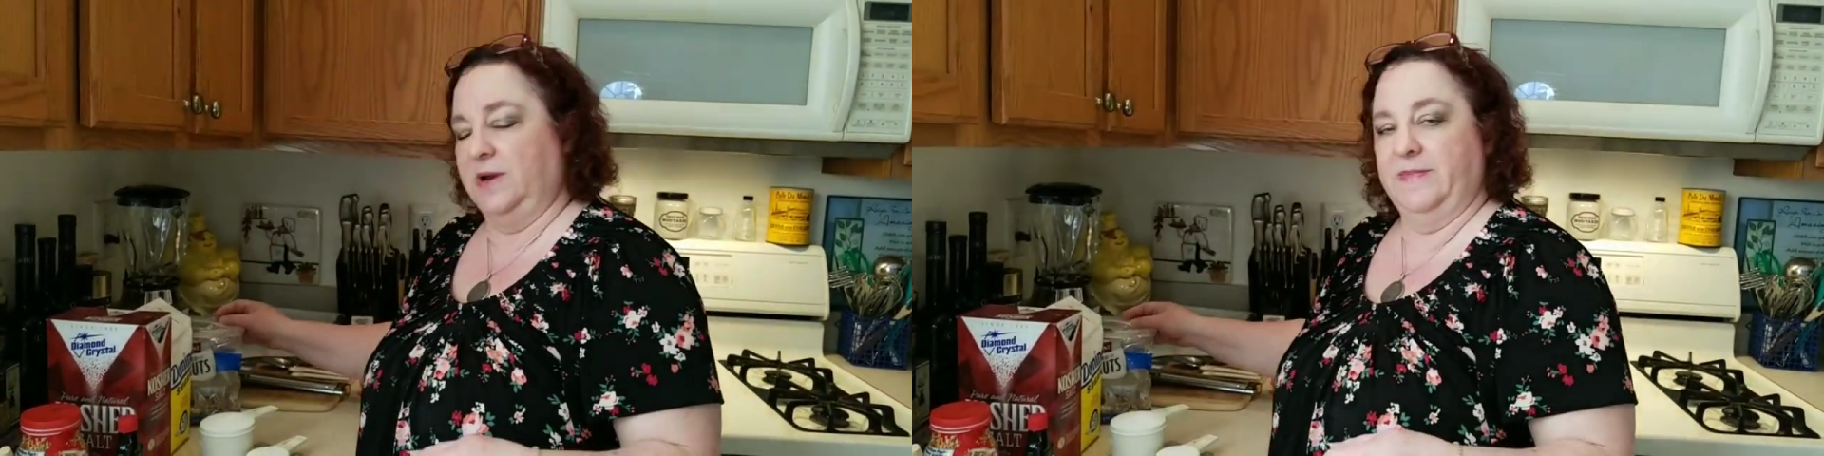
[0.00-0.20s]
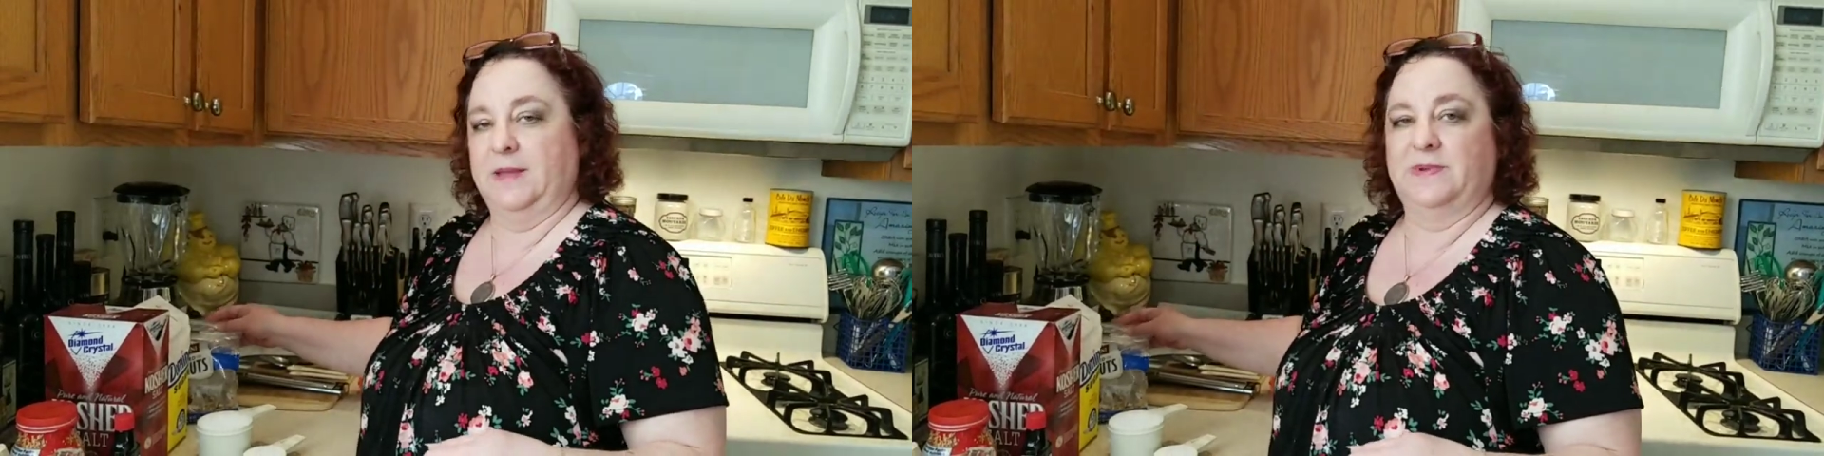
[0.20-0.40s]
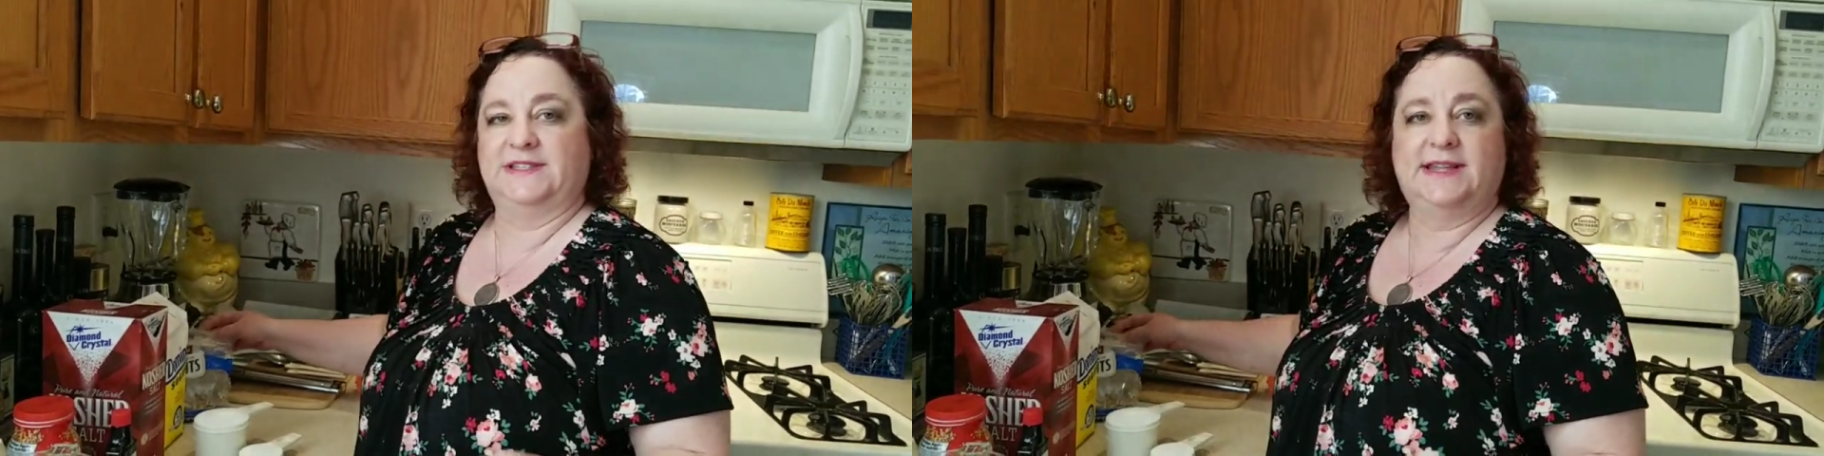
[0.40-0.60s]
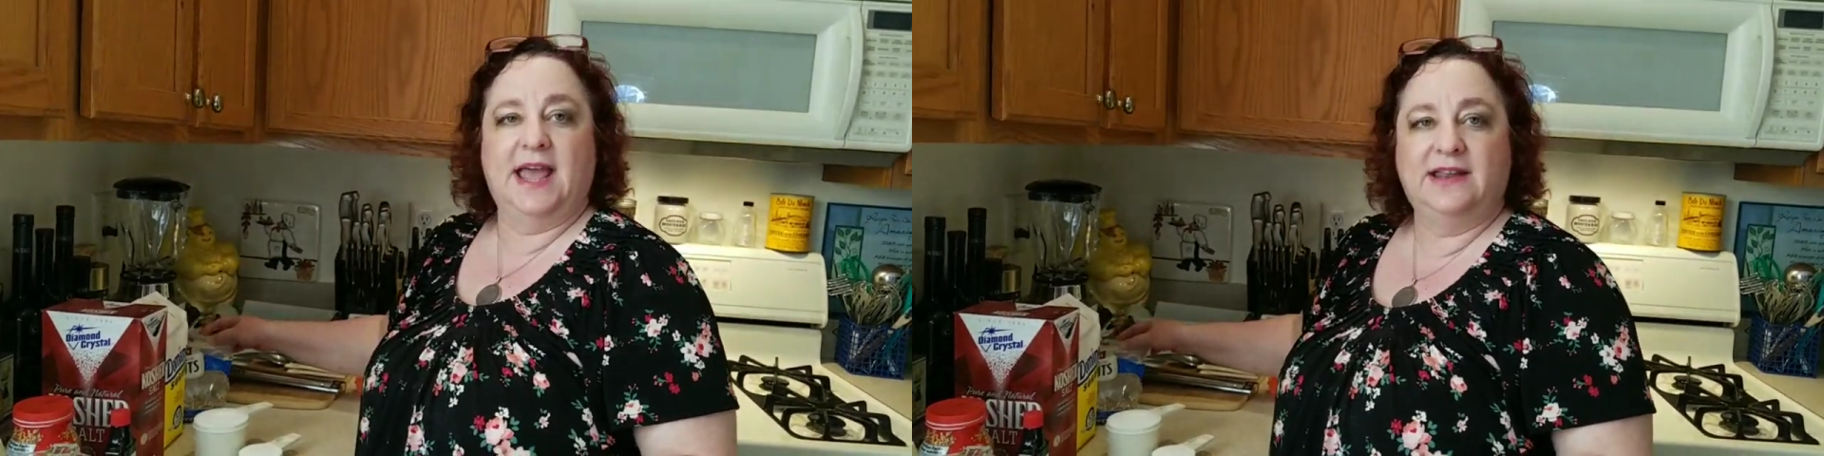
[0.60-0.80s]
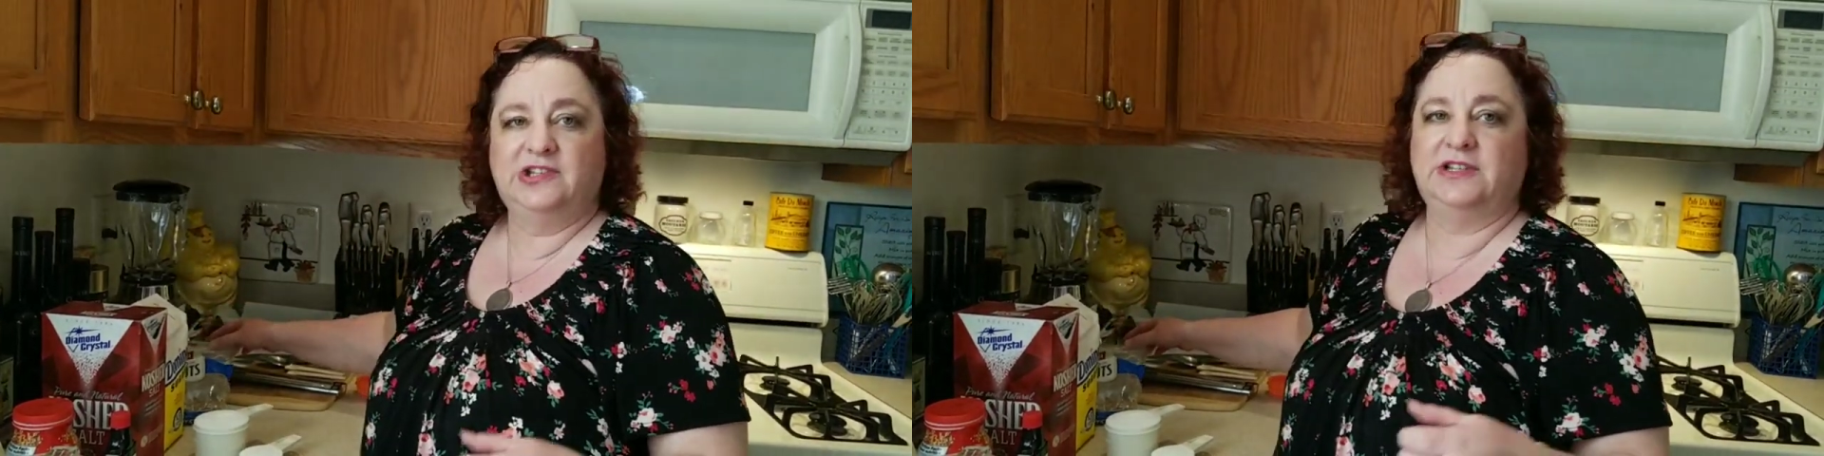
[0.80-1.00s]
make
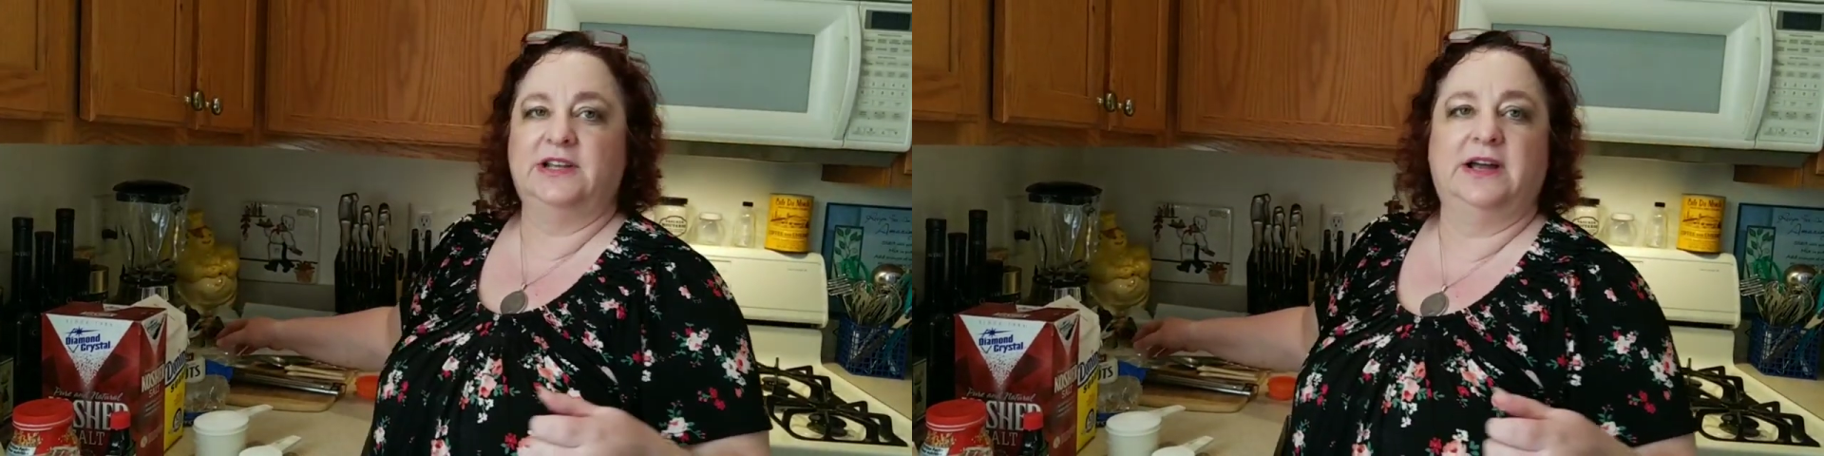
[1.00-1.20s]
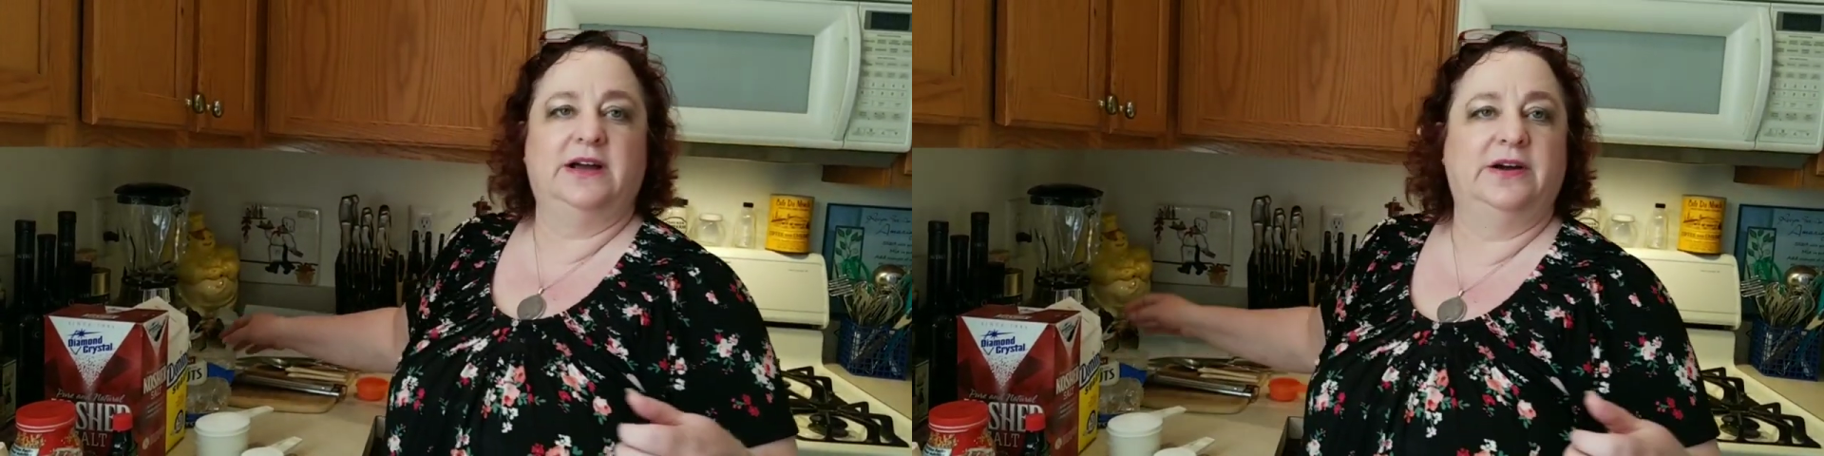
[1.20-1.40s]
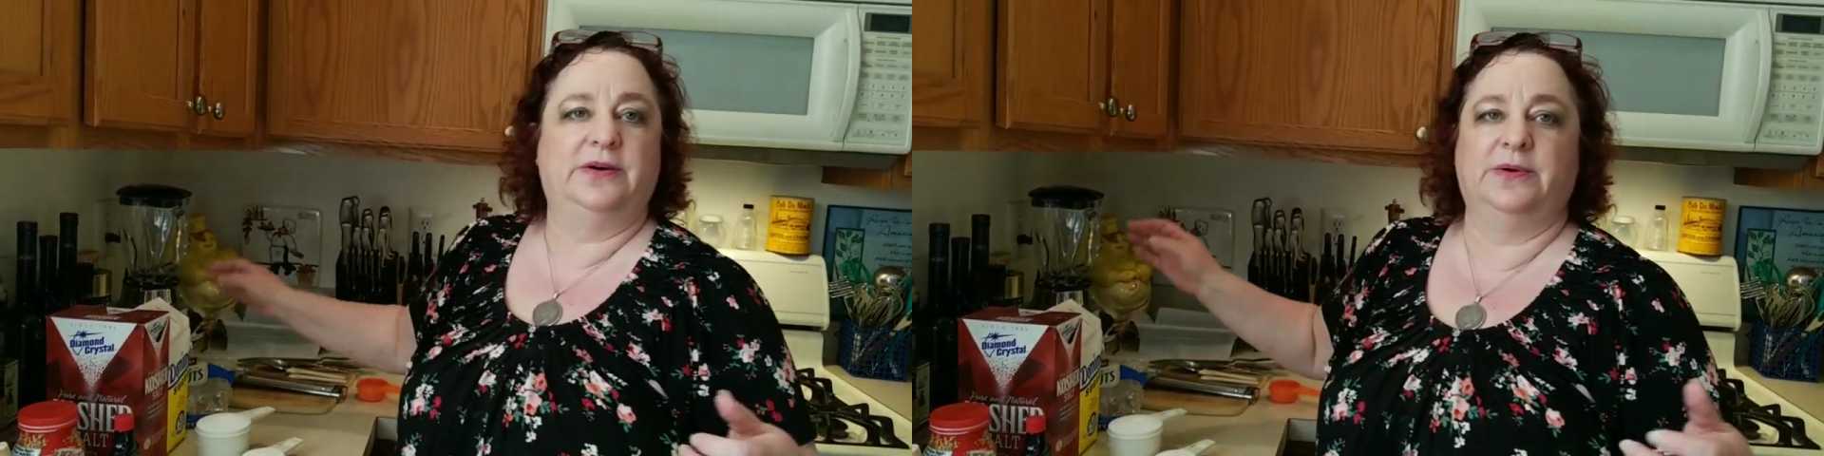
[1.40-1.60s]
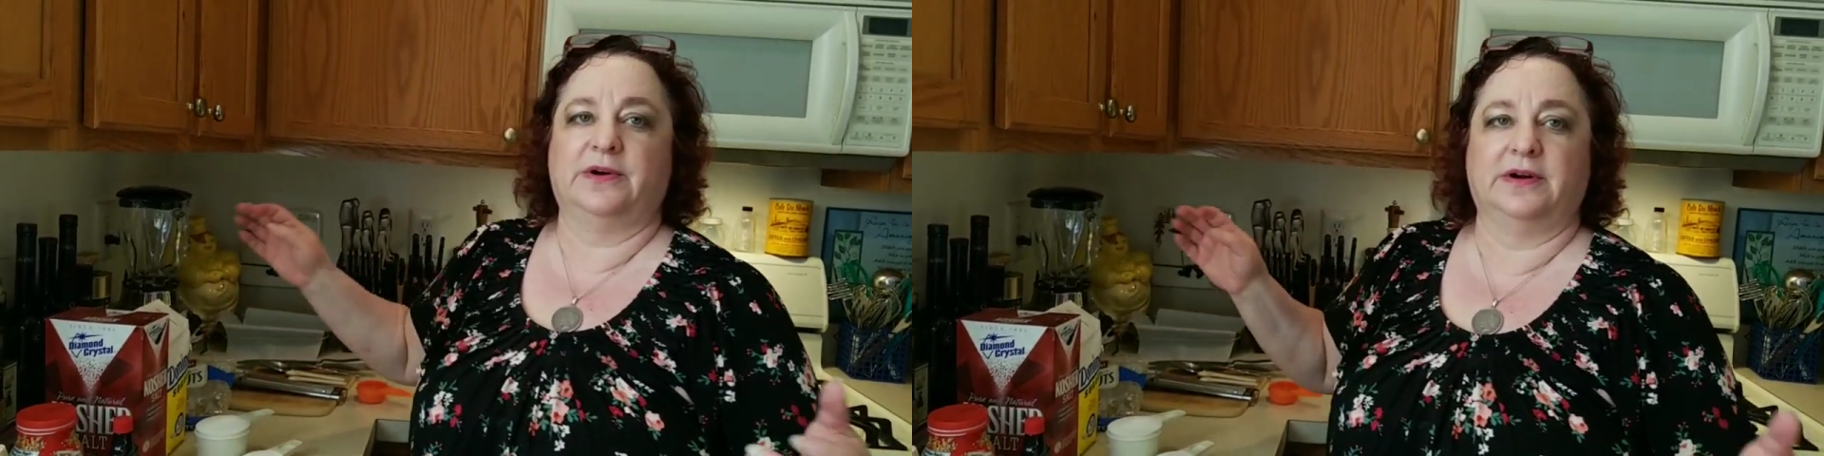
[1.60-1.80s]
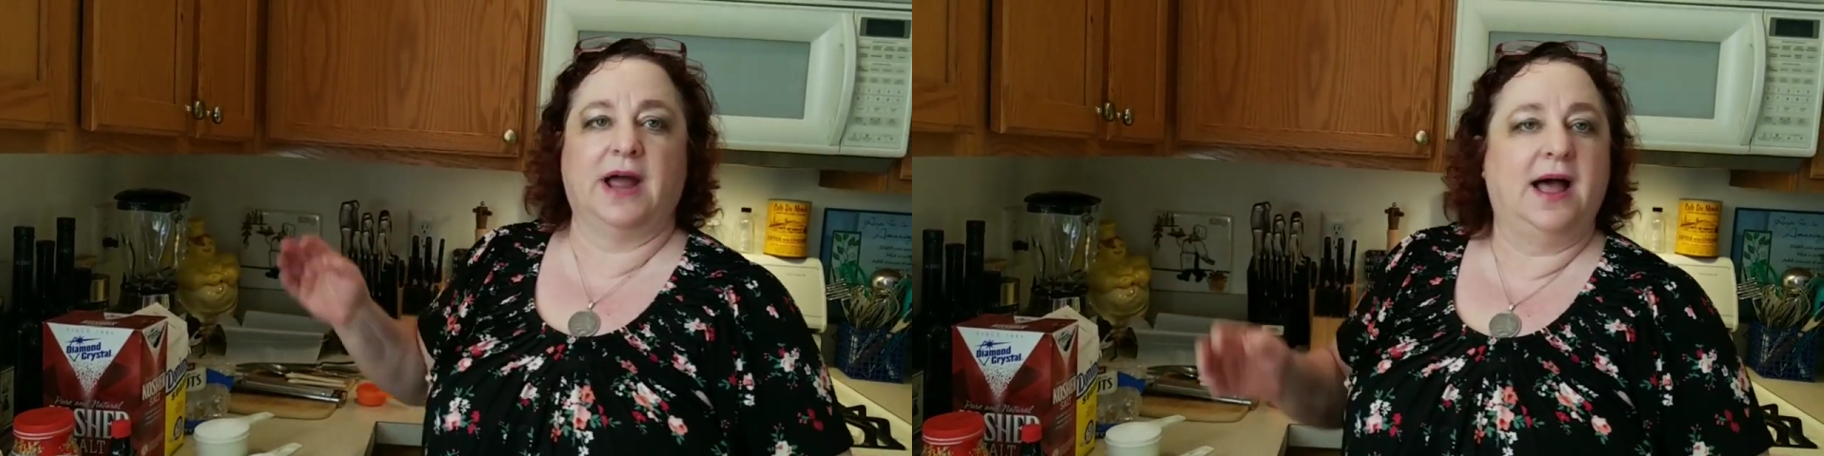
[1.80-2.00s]
pistachio
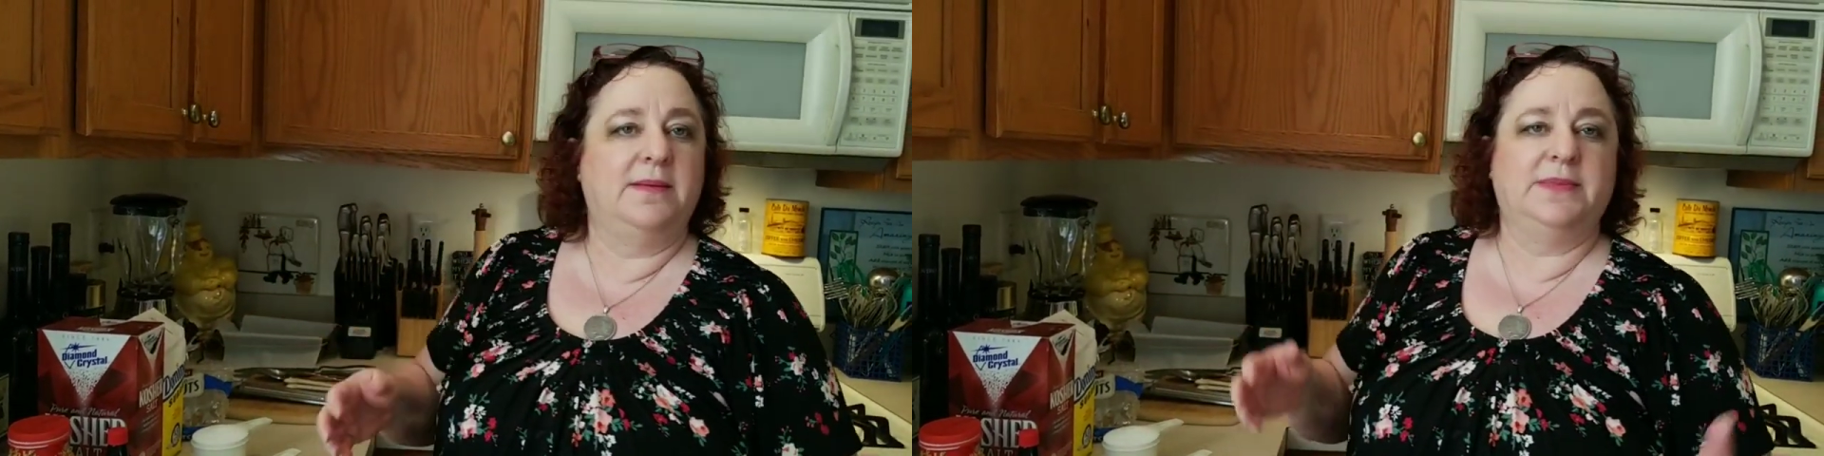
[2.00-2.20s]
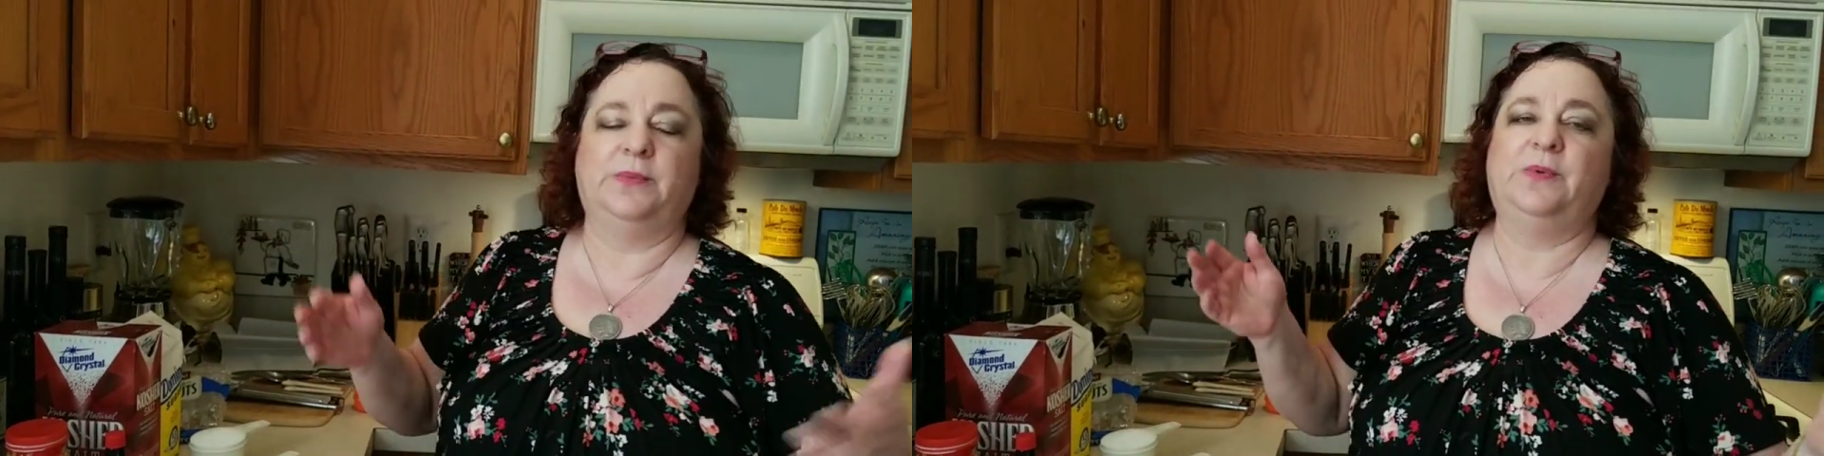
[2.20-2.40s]
or almond,